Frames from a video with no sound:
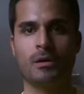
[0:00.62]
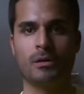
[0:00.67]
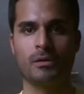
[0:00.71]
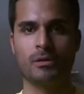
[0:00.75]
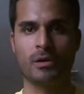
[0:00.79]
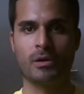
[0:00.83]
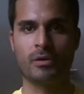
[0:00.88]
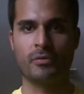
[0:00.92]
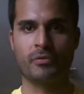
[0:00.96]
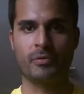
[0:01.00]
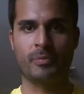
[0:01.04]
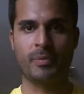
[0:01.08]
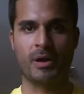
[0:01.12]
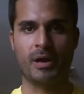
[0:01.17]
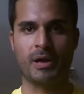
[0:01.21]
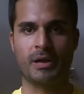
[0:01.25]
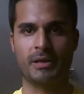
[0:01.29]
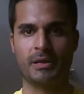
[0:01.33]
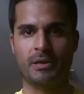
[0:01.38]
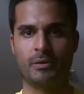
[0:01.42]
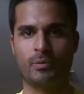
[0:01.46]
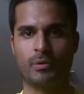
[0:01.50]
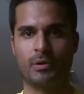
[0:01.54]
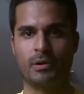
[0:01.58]
Hello,
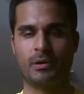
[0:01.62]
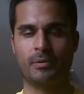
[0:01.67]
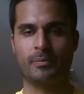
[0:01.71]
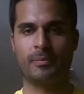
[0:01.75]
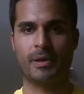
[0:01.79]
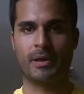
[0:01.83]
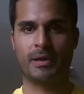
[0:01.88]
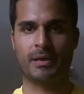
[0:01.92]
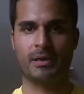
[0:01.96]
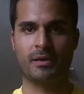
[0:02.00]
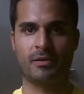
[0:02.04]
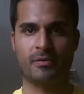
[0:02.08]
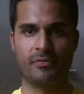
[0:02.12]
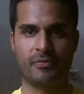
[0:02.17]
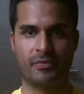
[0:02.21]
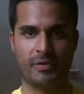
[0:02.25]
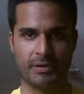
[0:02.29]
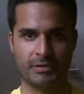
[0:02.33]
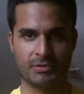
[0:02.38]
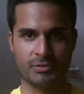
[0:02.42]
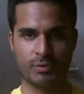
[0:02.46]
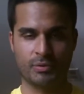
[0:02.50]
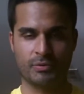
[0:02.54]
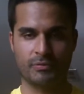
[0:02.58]
everybody. Welcome back here to
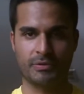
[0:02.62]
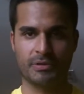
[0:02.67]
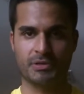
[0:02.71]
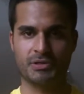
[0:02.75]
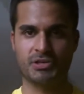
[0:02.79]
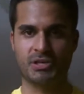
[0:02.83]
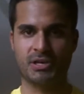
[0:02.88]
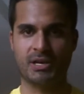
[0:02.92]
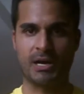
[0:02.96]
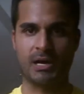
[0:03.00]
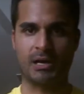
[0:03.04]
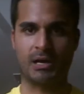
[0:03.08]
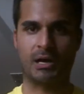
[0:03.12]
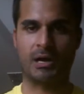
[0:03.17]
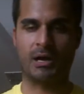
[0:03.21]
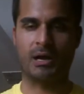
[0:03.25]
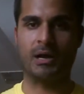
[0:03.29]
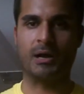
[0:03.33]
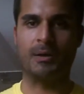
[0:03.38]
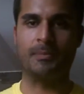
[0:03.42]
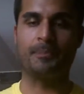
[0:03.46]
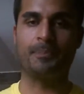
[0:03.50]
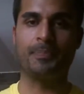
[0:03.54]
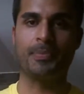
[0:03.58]

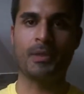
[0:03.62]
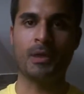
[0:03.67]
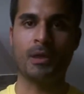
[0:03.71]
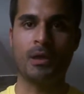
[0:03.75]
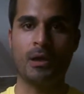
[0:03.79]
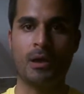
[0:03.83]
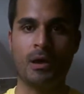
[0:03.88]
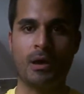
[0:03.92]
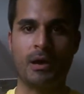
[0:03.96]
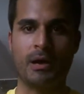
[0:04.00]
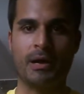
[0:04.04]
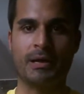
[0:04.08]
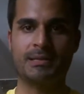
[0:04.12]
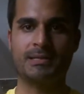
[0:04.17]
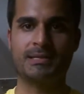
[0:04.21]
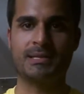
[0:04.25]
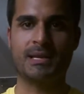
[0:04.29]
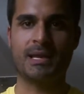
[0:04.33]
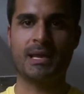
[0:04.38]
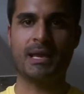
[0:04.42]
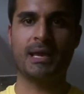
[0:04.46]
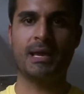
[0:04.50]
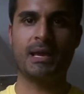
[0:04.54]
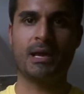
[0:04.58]
franktortorici.com. Uh,
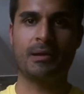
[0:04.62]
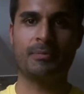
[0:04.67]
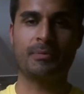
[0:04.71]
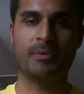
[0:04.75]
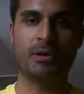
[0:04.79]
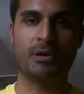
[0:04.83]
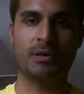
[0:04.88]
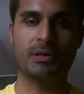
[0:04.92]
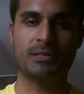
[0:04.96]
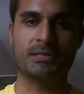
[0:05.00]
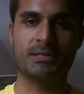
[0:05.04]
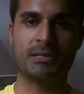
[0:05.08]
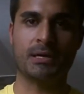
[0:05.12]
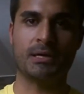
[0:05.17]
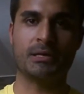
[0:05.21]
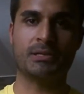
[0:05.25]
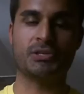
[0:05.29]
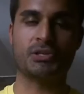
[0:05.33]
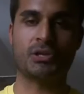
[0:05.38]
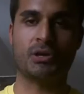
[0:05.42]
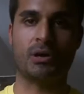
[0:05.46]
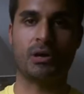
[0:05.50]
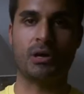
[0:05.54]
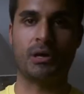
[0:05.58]
today, I'm going to
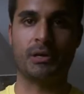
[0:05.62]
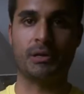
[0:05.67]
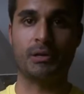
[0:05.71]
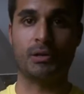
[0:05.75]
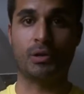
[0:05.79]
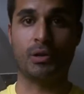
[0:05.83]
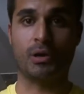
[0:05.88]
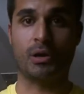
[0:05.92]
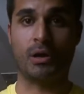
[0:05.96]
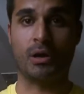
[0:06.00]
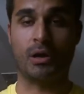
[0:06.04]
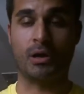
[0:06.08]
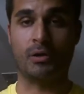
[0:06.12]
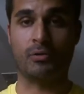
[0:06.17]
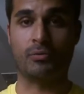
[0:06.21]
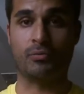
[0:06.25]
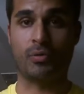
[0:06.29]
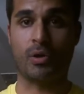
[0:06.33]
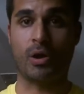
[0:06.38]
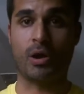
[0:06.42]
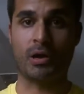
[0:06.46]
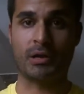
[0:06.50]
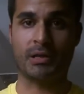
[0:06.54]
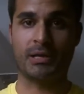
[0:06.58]
touch on uh,
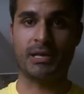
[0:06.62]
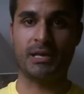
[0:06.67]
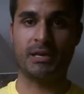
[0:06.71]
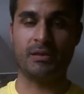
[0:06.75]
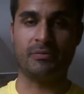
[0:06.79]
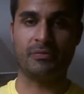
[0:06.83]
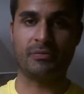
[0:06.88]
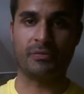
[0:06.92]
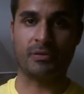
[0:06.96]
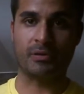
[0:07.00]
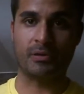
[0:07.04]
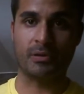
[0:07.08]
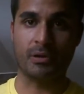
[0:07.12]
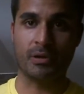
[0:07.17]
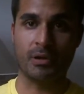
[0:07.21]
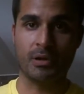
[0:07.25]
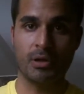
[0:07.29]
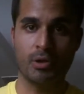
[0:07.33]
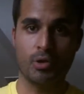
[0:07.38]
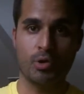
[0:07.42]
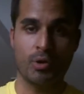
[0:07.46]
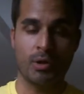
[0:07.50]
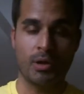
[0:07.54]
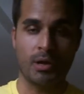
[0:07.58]
raw kefir.
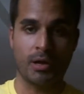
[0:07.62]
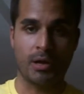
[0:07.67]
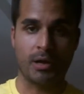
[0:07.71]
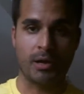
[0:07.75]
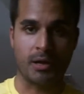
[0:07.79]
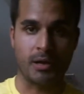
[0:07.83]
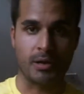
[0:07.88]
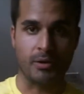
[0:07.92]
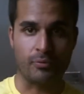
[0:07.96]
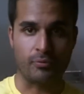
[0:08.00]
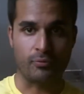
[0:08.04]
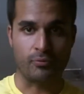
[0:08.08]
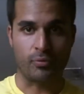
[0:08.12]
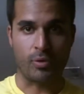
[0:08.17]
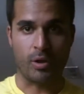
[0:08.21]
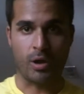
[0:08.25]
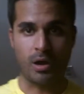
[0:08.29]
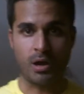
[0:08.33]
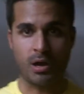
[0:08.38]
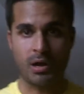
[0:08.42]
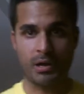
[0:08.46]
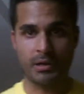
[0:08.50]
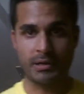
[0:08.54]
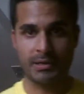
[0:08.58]
Uh,
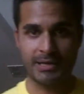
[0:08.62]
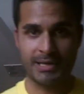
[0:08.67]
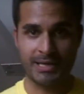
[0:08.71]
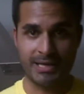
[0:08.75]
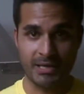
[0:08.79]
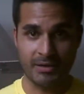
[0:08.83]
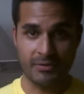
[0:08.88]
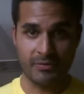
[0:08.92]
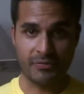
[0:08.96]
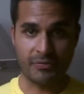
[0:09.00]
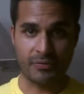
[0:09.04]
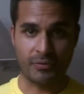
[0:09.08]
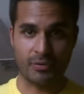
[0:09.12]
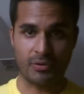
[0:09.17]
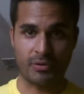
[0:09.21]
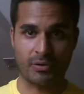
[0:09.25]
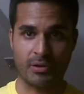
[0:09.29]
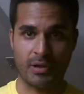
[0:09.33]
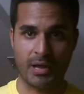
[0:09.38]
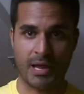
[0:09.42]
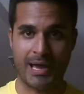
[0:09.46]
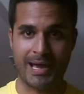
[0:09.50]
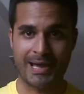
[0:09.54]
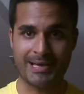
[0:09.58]
raw
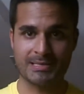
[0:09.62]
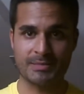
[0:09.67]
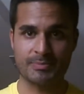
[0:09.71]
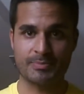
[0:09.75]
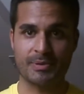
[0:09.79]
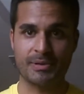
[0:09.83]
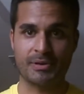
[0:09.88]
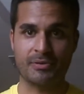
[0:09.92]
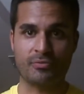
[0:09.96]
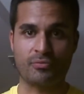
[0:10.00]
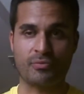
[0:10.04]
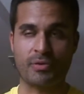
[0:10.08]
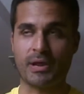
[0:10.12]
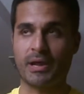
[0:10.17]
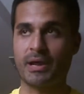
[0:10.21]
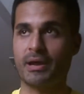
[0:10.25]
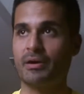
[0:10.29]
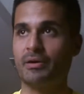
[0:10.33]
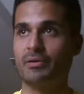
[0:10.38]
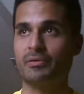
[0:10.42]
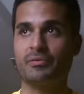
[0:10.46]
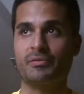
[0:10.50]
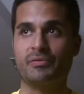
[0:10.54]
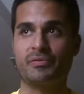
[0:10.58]
kefir has been
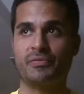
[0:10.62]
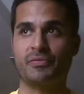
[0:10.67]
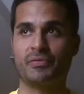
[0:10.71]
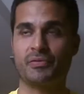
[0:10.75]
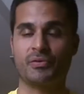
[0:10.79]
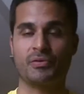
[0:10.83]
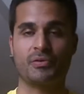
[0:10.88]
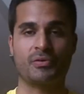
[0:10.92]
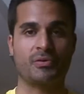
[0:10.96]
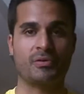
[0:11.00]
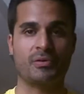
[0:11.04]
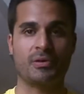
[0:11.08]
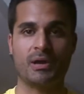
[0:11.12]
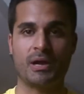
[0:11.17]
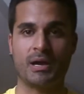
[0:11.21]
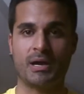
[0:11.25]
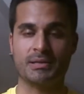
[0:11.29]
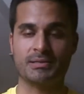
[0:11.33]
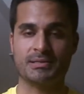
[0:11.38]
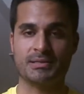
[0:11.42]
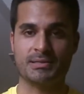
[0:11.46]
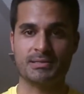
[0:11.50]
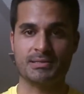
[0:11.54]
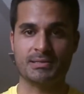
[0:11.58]
around for
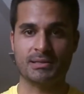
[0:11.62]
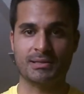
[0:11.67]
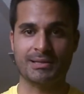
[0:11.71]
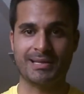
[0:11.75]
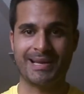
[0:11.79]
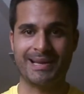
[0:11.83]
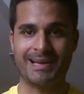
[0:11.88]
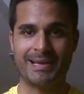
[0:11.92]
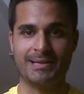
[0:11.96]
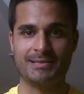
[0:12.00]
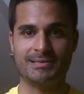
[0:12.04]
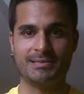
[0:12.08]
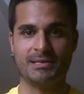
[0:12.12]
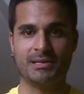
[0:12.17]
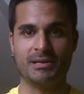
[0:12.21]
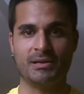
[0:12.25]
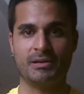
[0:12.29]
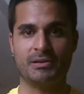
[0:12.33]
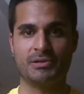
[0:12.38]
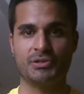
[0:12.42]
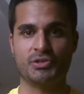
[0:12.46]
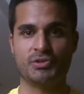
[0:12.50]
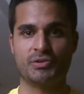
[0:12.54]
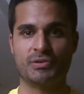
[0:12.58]
God since the late
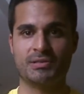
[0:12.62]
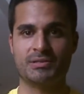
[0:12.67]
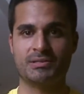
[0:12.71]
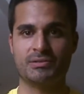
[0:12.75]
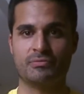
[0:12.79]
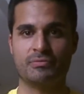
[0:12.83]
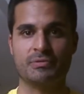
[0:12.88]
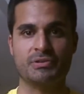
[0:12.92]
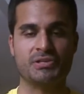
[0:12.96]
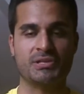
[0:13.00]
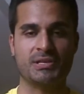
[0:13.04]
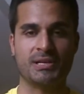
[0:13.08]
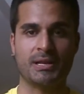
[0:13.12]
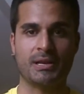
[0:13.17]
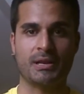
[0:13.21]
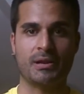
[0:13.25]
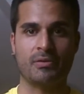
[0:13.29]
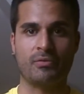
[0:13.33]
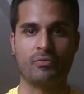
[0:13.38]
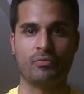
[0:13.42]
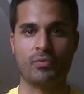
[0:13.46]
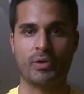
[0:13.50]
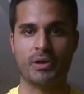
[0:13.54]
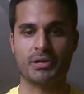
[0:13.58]
1800s. Originated
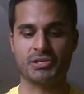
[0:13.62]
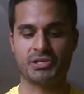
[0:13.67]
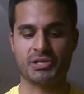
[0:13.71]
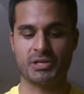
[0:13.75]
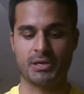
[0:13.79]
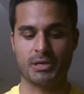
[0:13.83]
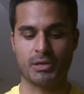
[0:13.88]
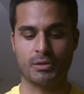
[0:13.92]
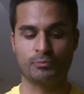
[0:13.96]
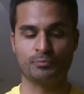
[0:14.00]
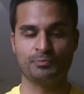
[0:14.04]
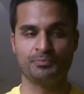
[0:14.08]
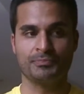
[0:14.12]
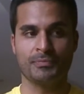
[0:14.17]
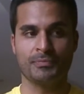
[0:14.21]
in Russia,